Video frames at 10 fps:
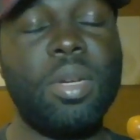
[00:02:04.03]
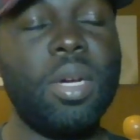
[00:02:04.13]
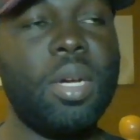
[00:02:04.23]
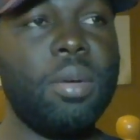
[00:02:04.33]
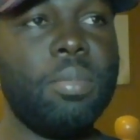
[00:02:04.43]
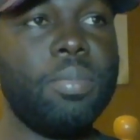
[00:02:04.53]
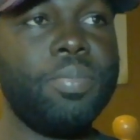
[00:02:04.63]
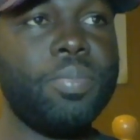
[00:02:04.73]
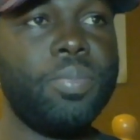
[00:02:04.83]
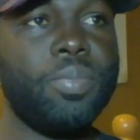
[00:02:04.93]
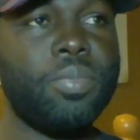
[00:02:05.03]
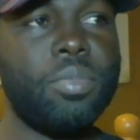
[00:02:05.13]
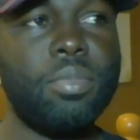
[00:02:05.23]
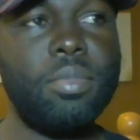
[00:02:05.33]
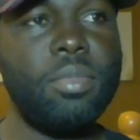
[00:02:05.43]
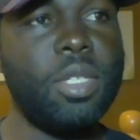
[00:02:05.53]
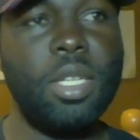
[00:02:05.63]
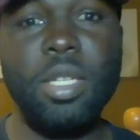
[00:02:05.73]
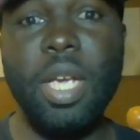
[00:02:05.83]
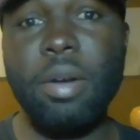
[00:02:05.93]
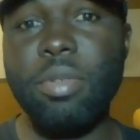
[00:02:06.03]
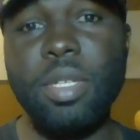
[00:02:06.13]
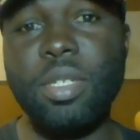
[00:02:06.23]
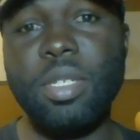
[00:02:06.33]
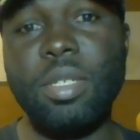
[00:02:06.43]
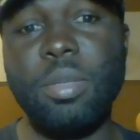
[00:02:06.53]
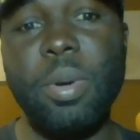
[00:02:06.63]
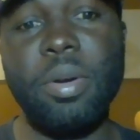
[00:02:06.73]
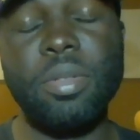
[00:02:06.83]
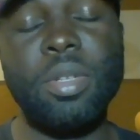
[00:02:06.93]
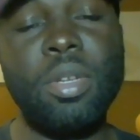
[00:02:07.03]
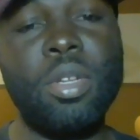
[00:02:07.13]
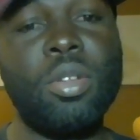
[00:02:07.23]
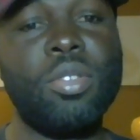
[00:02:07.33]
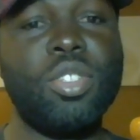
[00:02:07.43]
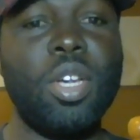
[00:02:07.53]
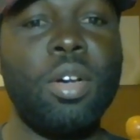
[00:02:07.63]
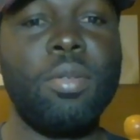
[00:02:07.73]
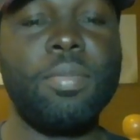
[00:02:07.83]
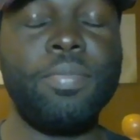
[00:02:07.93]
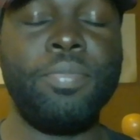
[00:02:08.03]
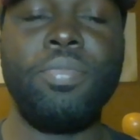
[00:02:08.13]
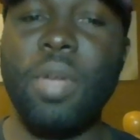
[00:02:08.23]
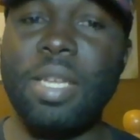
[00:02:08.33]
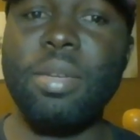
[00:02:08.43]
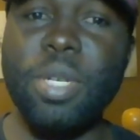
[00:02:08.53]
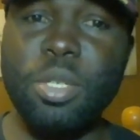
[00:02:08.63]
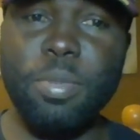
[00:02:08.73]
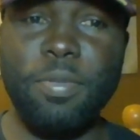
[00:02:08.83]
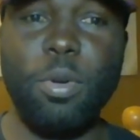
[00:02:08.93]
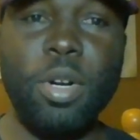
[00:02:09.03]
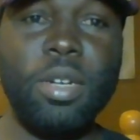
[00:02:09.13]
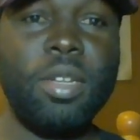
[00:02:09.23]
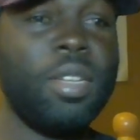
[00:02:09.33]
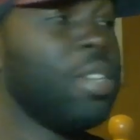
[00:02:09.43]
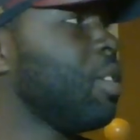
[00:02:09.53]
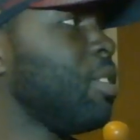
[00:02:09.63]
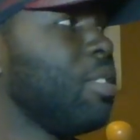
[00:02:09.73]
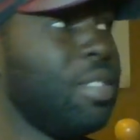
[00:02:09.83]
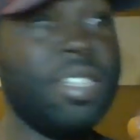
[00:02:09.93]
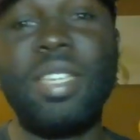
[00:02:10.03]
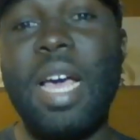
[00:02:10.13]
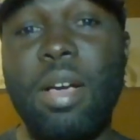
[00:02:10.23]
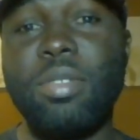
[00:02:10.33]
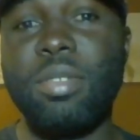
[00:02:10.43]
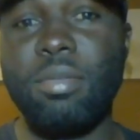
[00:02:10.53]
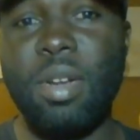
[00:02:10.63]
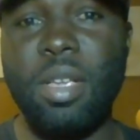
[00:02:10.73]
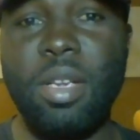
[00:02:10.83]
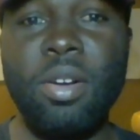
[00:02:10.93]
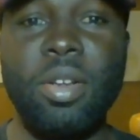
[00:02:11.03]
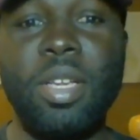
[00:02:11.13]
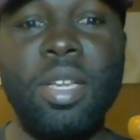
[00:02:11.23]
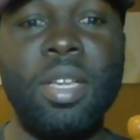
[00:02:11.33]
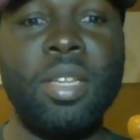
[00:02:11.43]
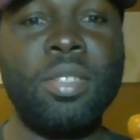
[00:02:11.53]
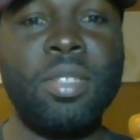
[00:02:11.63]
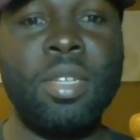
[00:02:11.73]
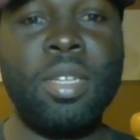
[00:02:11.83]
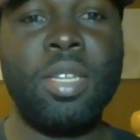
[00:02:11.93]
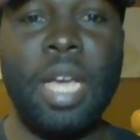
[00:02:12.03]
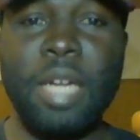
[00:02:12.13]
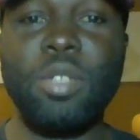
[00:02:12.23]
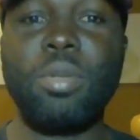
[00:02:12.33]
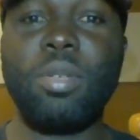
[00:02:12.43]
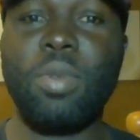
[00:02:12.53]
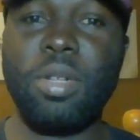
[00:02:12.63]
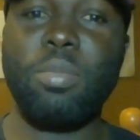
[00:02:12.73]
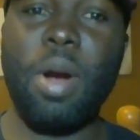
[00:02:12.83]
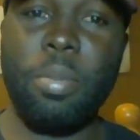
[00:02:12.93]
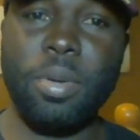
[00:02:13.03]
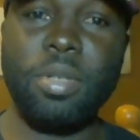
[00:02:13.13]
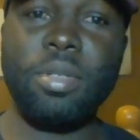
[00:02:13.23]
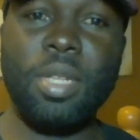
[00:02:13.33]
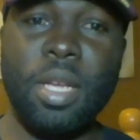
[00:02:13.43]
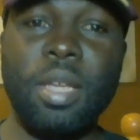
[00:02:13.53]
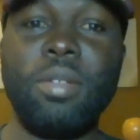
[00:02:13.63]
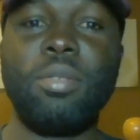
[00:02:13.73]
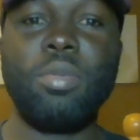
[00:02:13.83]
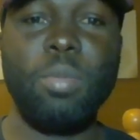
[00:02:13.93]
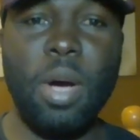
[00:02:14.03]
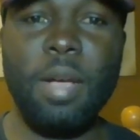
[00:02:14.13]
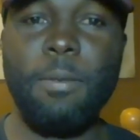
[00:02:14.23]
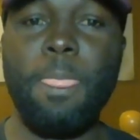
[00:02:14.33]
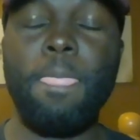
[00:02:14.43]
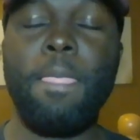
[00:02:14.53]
And yeah, really just experience. So as I mentioned before, this house right here is actually one of the properties that we bought.